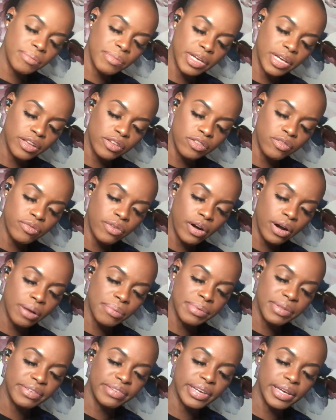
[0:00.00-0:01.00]
because you've already
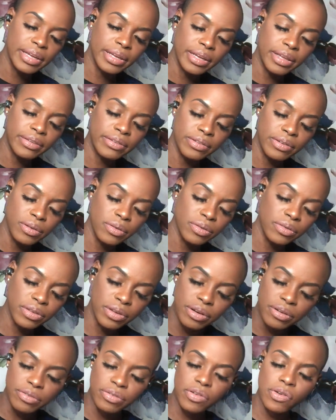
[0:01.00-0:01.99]
been second guessing
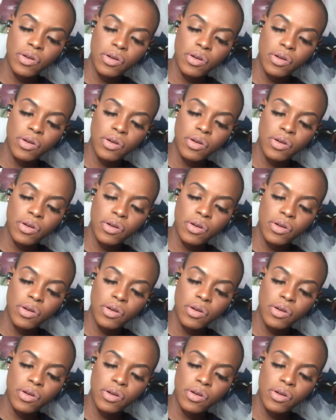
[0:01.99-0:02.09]
yourself.